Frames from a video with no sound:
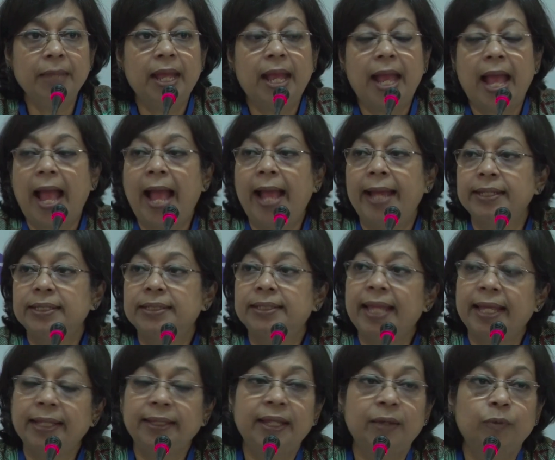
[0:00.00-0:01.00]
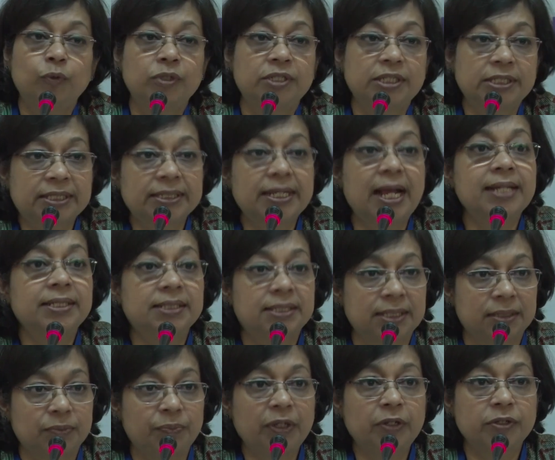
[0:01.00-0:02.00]
and then they would discuss
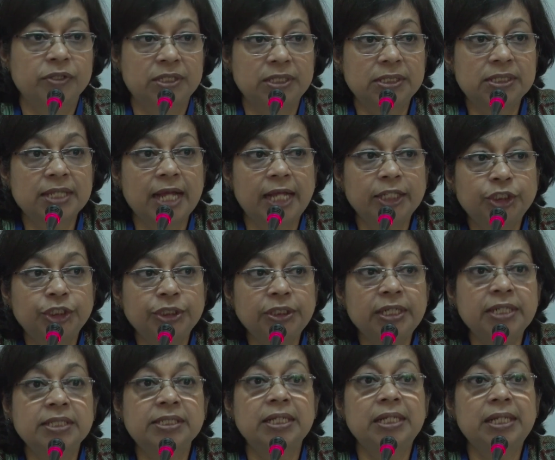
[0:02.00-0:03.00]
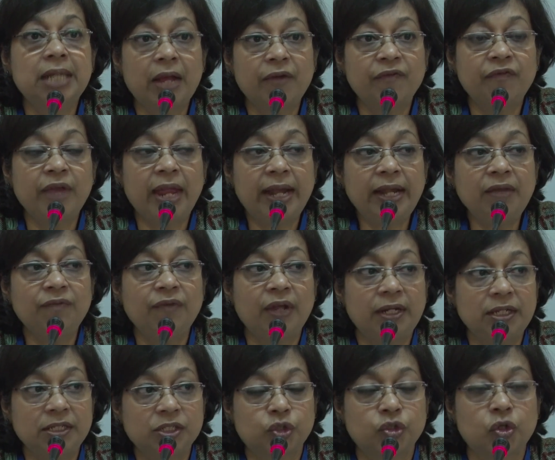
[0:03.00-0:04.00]
it, because discussion is a very,
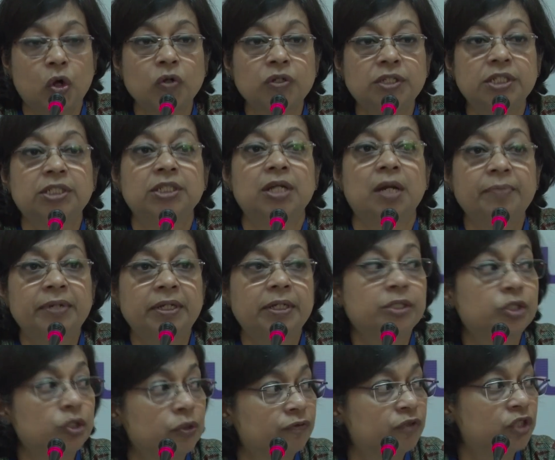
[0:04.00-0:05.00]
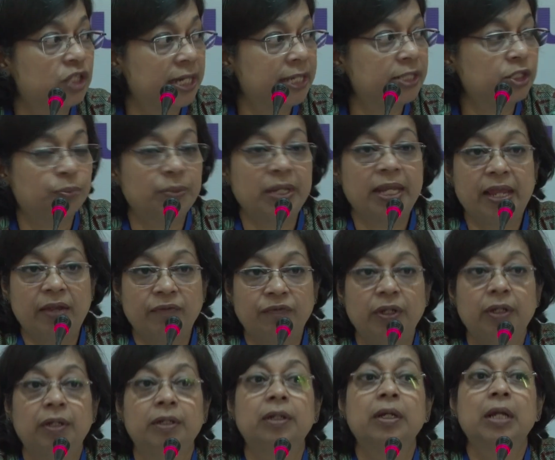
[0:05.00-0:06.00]
very strong determinant of change
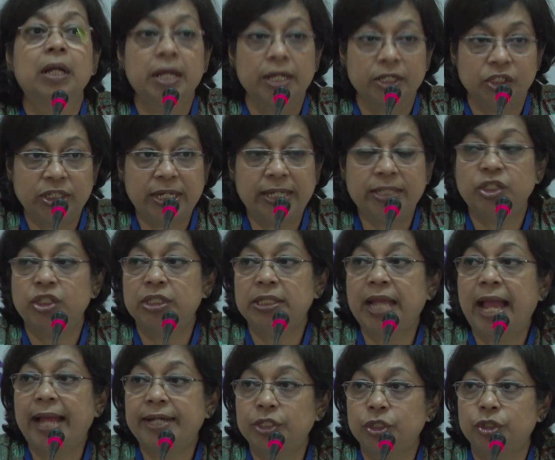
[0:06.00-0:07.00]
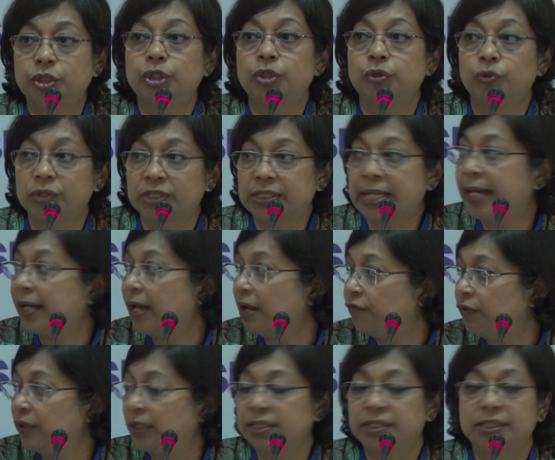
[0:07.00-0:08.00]
behavior, changing attitudes, and
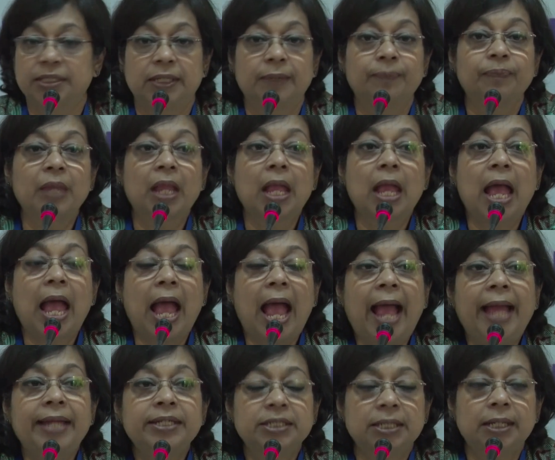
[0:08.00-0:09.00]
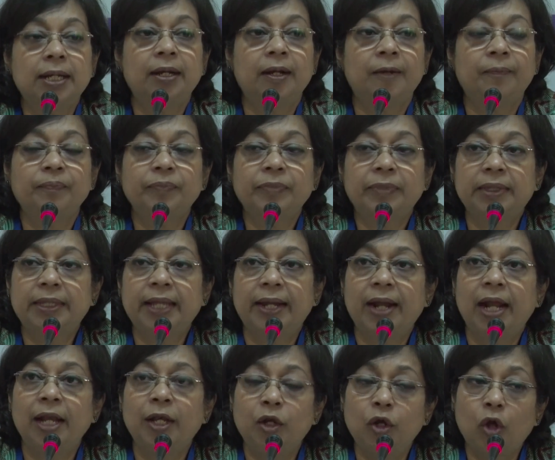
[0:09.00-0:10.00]
efficacy. And there
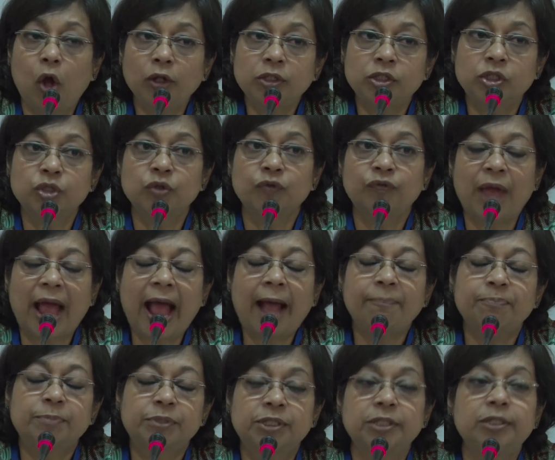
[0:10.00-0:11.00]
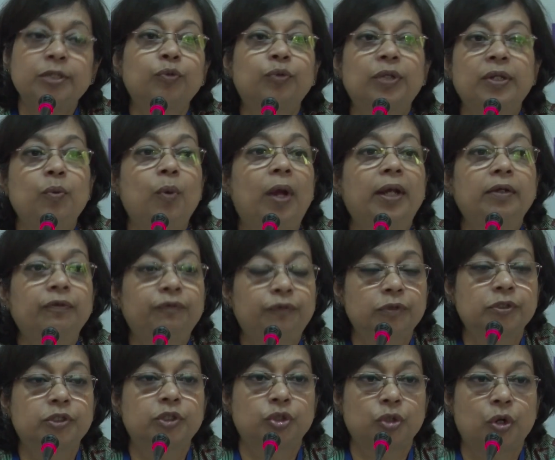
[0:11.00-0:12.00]
are lots of absolutely wonderful
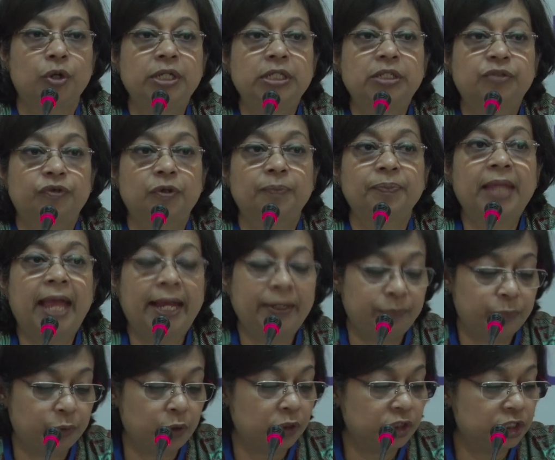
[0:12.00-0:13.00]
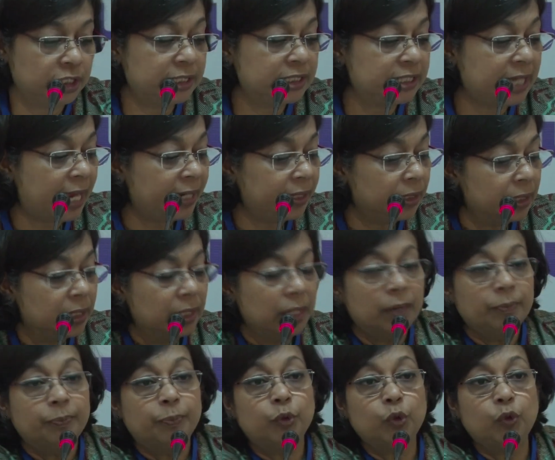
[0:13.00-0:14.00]
stories from that project and
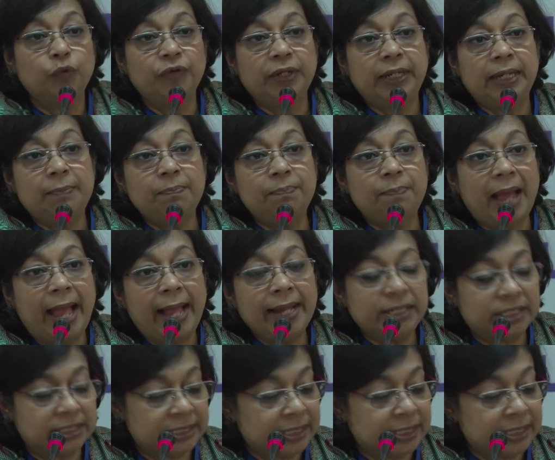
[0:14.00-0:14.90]
proven impact.